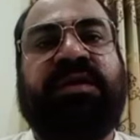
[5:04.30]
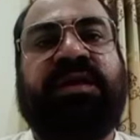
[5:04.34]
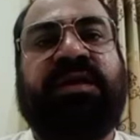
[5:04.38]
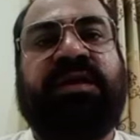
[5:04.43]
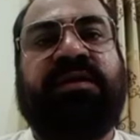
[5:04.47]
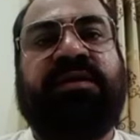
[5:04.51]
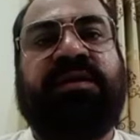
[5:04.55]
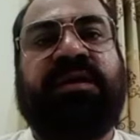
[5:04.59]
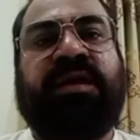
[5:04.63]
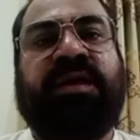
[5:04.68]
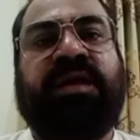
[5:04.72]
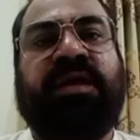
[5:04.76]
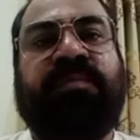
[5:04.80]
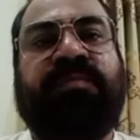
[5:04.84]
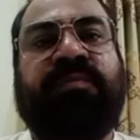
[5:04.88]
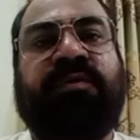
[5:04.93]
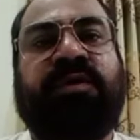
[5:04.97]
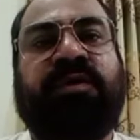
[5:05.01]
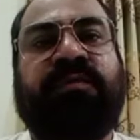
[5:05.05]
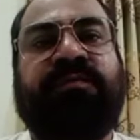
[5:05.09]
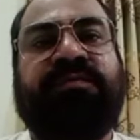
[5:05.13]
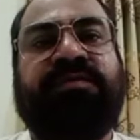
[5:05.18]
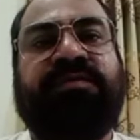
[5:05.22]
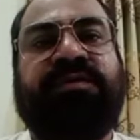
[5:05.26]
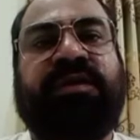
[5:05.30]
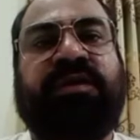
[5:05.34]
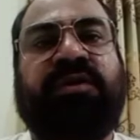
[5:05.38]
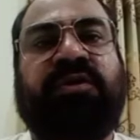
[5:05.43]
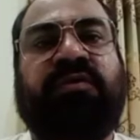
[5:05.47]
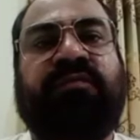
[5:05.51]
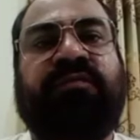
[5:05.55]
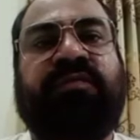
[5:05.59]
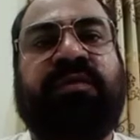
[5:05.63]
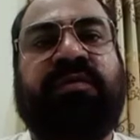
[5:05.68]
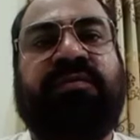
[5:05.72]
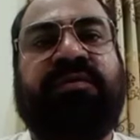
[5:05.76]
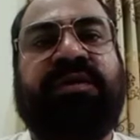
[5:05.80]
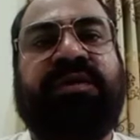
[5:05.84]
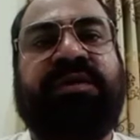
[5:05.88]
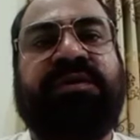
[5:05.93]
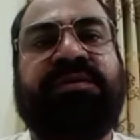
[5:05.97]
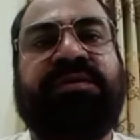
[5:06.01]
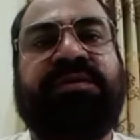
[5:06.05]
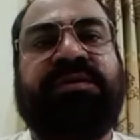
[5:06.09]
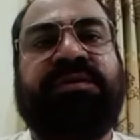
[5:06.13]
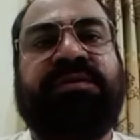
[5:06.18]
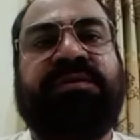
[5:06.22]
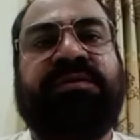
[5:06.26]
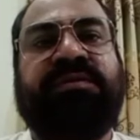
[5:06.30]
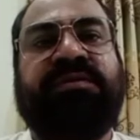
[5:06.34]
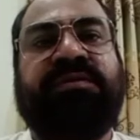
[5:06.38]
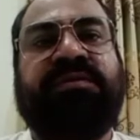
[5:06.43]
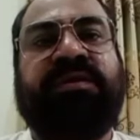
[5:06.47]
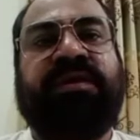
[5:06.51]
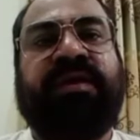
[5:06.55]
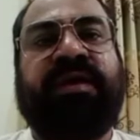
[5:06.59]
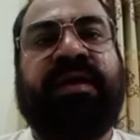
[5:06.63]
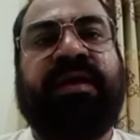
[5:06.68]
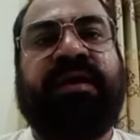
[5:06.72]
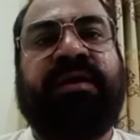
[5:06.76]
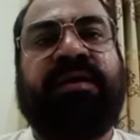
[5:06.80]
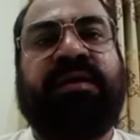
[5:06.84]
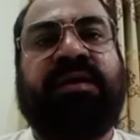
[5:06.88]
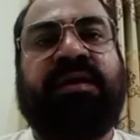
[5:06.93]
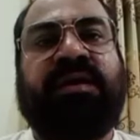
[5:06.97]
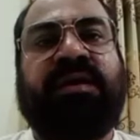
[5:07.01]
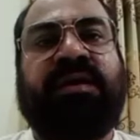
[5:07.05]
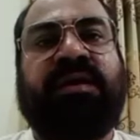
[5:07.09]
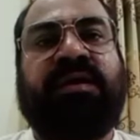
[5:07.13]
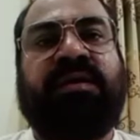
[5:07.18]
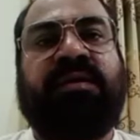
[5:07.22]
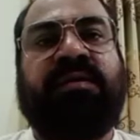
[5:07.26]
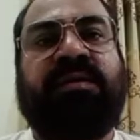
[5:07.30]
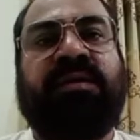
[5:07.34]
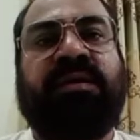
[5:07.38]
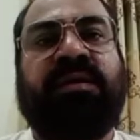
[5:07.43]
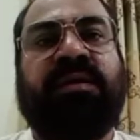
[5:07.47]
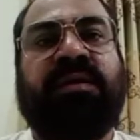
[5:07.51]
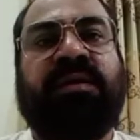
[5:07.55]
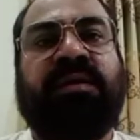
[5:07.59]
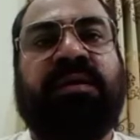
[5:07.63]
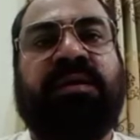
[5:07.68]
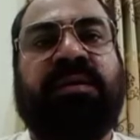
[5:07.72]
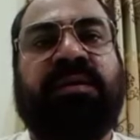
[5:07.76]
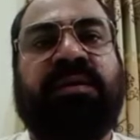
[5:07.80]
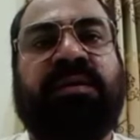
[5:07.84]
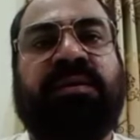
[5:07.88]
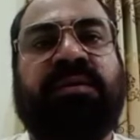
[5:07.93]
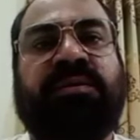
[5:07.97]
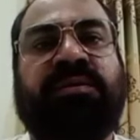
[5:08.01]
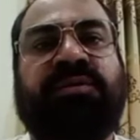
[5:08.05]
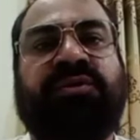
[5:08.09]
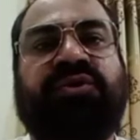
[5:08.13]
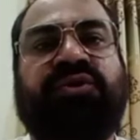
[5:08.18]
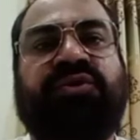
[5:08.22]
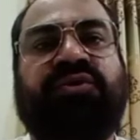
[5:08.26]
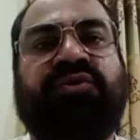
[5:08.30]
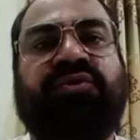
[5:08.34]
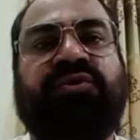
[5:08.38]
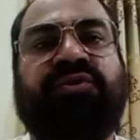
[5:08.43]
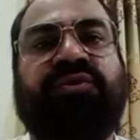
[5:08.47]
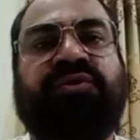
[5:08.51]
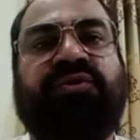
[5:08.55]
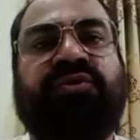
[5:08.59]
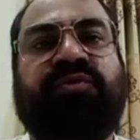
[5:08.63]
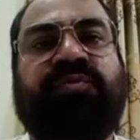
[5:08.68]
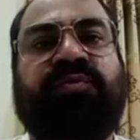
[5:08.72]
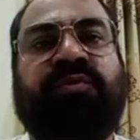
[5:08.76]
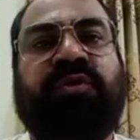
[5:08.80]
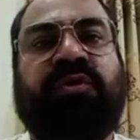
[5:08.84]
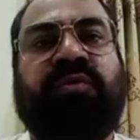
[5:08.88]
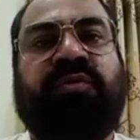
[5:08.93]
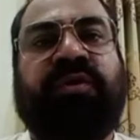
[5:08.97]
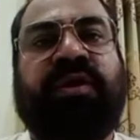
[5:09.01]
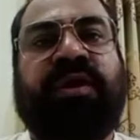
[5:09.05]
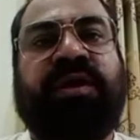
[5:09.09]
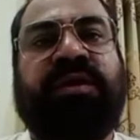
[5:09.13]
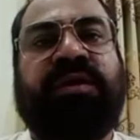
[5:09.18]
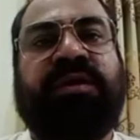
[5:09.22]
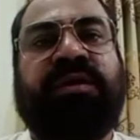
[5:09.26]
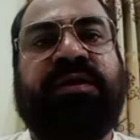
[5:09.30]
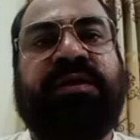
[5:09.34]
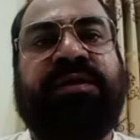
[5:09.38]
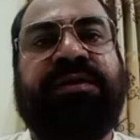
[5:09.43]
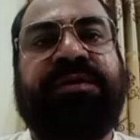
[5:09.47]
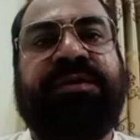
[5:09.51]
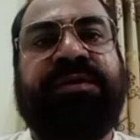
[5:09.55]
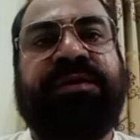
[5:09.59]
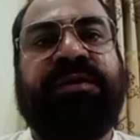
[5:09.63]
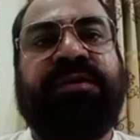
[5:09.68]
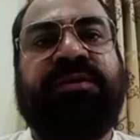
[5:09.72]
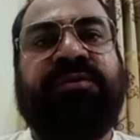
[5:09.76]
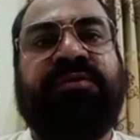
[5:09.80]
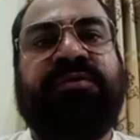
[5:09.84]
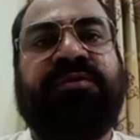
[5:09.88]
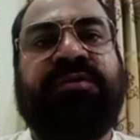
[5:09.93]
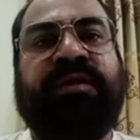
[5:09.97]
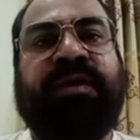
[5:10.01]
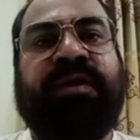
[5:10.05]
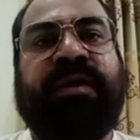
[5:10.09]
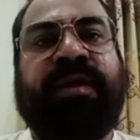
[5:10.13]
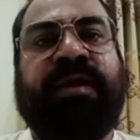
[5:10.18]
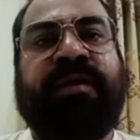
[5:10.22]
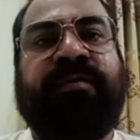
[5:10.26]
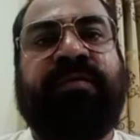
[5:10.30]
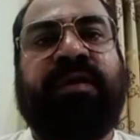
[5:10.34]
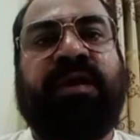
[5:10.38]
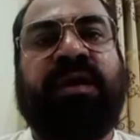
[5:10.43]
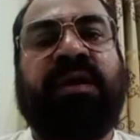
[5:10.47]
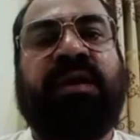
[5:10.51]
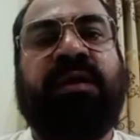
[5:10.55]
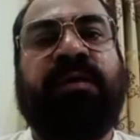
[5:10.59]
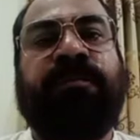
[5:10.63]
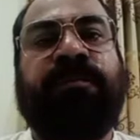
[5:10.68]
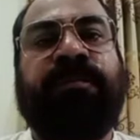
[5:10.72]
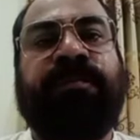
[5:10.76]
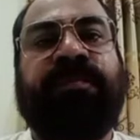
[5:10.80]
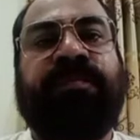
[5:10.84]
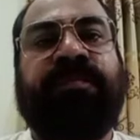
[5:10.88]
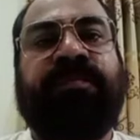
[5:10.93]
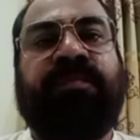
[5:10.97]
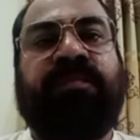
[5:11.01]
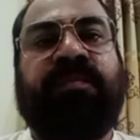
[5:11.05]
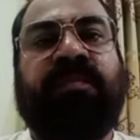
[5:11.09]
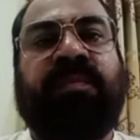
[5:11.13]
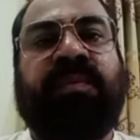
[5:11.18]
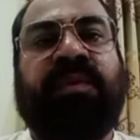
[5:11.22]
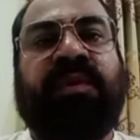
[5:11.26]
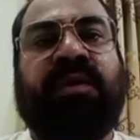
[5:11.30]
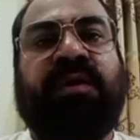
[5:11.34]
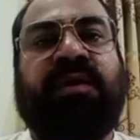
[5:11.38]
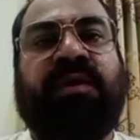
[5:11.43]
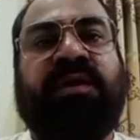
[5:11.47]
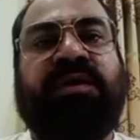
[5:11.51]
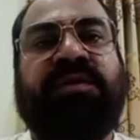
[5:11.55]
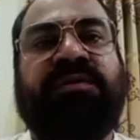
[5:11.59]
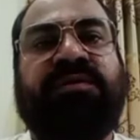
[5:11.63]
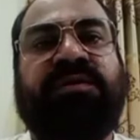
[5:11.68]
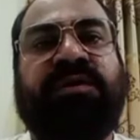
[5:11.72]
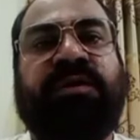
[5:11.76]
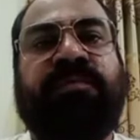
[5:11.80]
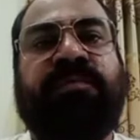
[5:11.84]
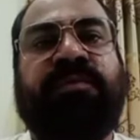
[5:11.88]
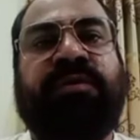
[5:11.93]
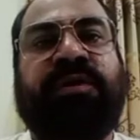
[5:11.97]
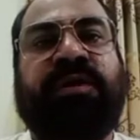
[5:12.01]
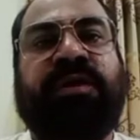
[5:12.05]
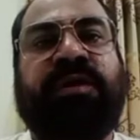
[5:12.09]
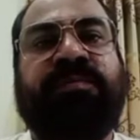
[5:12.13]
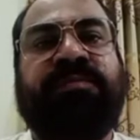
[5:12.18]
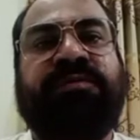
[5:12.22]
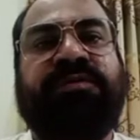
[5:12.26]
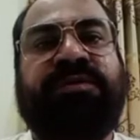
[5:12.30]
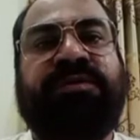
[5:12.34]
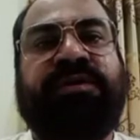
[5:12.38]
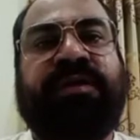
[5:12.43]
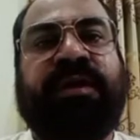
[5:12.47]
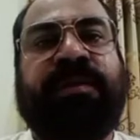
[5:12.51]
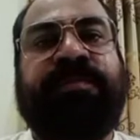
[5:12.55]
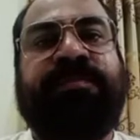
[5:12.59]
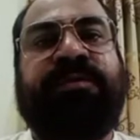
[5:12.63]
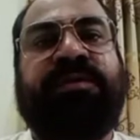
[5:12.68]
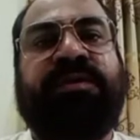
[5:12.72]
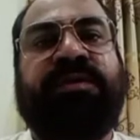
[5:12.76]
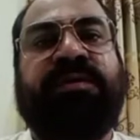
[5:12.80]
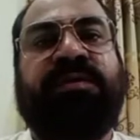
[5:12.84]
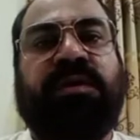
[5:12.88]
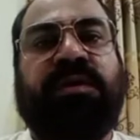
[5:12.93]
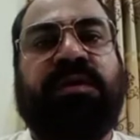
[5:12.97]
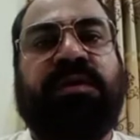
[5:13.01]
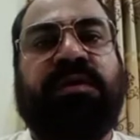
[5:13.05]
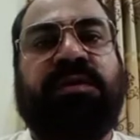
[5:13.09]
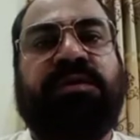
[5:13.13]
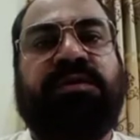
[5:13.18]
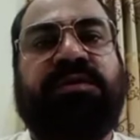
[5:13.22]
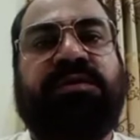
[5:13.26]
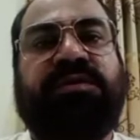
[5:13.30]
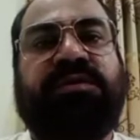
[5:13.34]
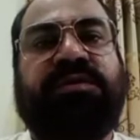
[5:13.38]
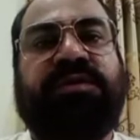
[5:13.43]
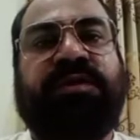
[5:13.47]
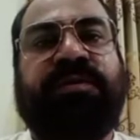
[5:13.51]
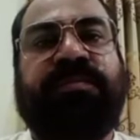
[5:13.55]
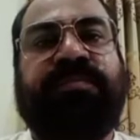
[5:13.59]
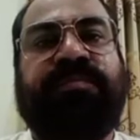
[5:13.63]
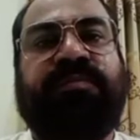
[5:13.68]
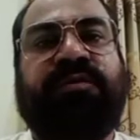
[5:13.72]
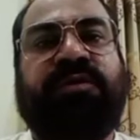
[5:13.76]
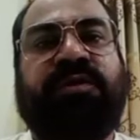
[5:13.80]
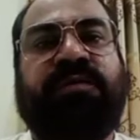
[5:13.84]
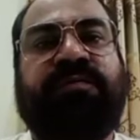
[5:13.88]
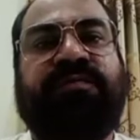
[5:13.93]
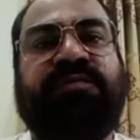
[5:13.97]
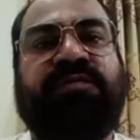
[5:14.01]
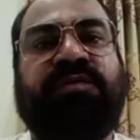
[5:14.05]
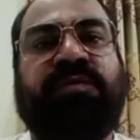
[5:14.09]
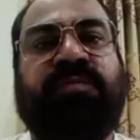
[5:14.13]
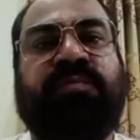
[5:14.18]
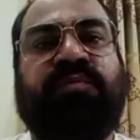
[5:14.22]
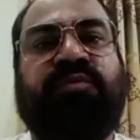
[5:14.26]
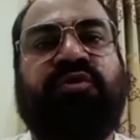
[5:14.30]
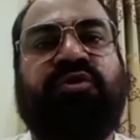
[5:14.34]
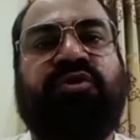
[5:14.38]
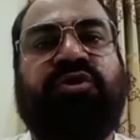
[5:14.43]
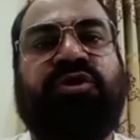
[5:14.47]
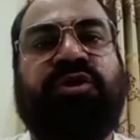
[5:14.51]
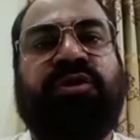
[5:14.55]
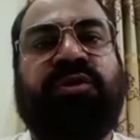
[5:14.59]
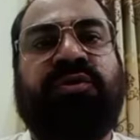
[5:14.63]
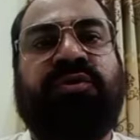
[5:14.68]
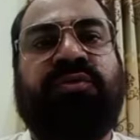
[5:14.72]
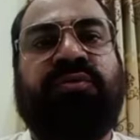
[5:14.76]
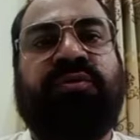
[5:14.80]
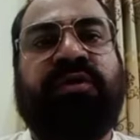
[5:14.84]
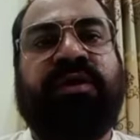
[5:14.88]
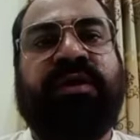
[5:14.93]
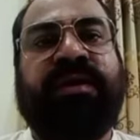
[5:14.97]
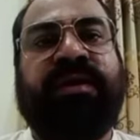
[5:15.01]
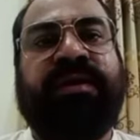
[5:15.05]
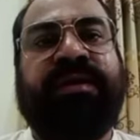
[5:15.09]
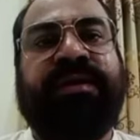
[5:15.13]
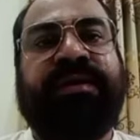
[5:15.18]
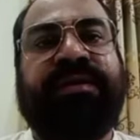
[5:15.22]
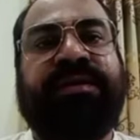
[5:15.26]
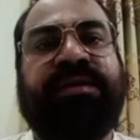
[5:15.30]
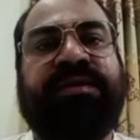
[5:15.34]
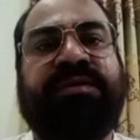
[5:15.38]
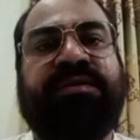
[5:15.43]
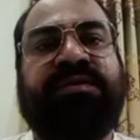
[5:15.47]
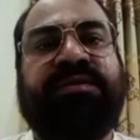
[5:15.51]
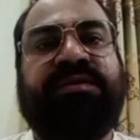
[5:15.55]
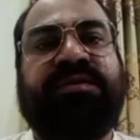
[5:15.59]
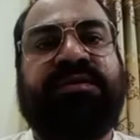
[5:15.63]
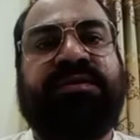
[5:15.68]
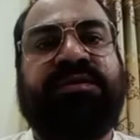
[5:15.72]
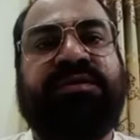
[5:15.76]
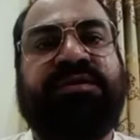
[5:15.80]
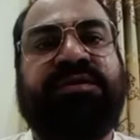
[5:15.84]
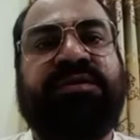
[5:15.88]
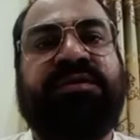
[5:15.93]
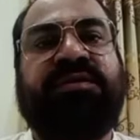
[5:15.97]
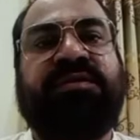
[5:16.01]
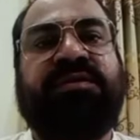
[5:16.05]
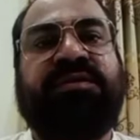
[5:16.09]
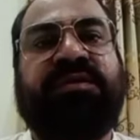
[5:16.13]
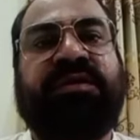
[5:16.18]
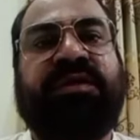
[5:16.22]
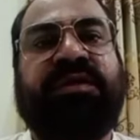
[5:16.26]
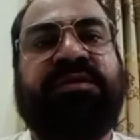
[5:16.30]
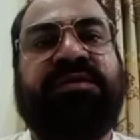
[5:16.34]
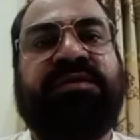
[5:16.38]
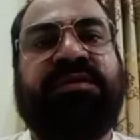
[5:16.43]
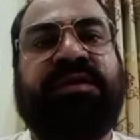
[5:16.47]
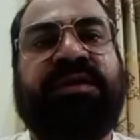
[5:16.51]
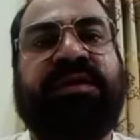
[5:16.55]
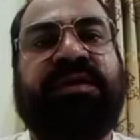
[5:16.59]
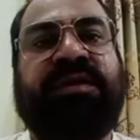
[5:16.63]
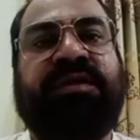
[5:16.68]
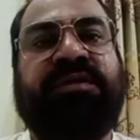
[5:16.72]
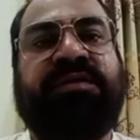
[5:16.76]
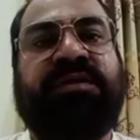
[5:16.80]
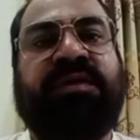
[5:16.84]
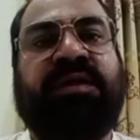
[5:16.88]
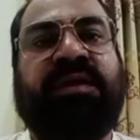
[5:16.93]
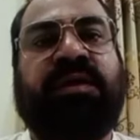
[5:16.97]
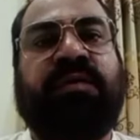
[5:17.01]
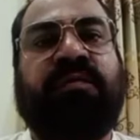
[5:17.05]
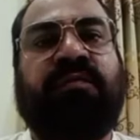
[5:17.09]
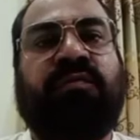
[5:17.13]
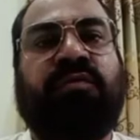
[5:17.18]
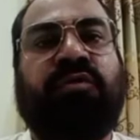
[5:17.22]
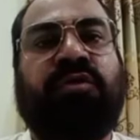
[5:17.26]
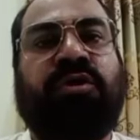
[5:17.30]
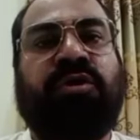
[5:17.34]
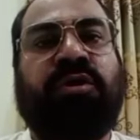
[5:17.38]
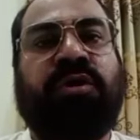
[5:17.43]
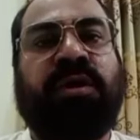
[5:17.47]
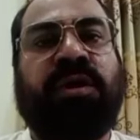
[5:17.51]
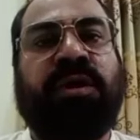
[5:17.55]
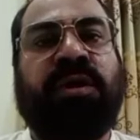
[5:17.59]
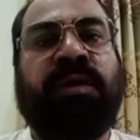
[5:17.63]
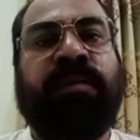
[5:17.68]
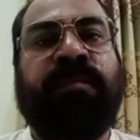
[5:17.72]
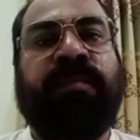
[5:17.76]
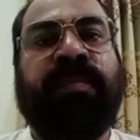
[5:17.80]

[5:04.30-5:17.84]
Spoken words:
are type of shallow foundations that are used to provide continuous level or sometimes stepped strip of support to a linear structure such as a wall